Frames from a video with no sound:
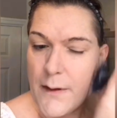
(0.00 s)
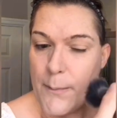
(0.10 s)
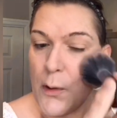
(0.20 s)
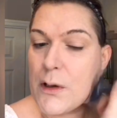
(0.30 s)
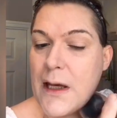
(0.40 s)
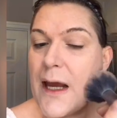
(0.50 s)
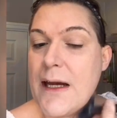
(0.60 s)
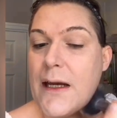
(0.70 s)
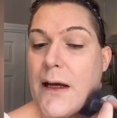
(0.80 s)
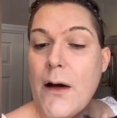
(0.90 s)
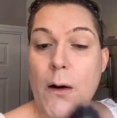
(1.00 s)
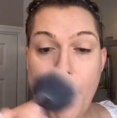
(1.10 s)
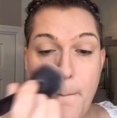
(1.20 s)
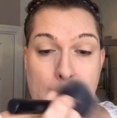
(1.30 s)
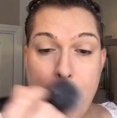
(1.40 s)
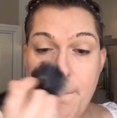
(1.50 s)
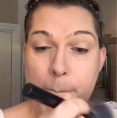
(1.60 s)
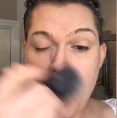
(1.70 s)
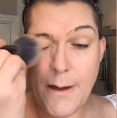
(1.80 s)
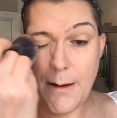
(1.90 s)
I'm not caking it on,
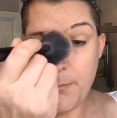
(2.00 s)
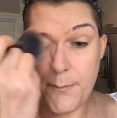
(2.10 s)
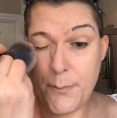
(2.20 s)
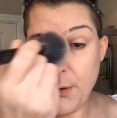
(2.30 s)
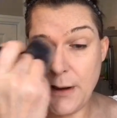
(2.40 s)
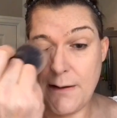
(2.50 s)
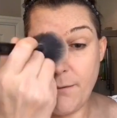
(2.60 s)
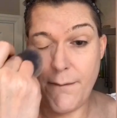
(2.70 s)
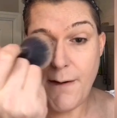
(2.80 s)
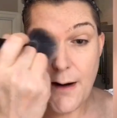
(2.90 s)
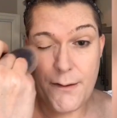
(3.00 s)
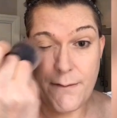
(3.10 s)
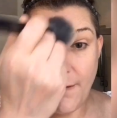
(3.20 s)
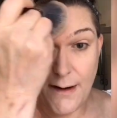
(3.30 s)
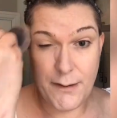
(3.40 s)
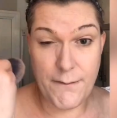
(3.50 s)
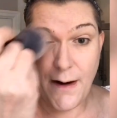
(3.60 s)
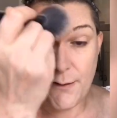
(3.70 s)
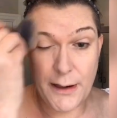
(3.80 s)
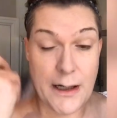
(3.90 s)
I'm putting the very, very,
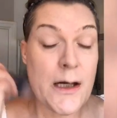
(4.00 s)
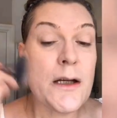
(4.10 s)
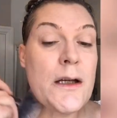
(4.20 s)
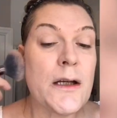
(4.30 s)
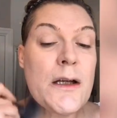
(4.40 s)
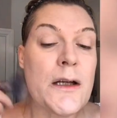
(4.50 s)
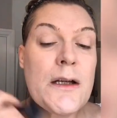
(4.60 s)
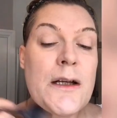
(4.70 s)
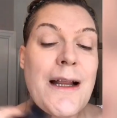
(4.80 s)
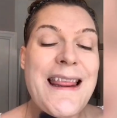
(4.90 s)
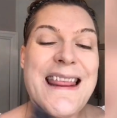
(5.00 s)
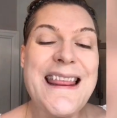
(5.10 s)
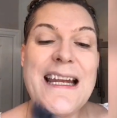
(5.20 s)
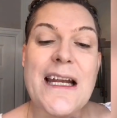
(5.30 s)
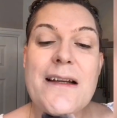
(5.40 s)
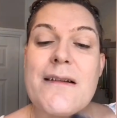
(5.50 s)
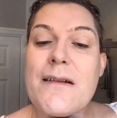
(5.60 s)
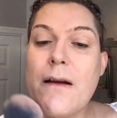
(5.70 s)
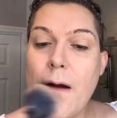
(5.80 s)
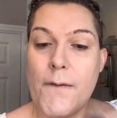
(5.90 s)
very
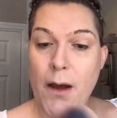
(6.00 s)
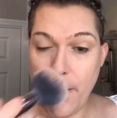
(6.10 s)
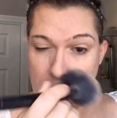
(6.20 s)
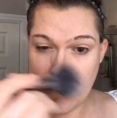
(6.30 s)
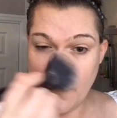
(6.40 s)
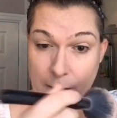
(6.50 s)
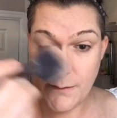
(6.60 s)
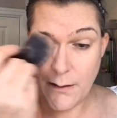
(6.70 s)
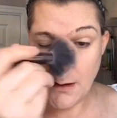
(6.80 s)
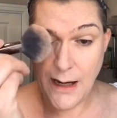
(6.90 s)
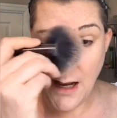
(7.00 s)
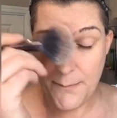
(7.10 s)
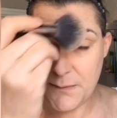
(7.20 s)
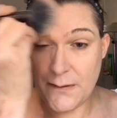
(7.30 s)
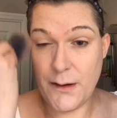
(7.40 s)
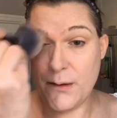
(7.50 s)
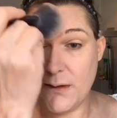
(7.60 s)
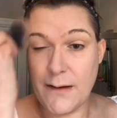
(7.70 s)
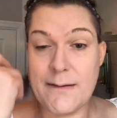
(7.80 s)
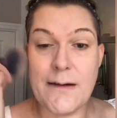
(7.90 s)
thinnest of coats on, an absolute
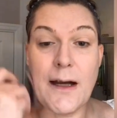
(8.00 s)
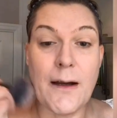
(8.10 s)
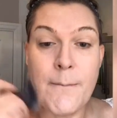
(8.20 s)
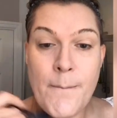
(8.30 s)
dusting.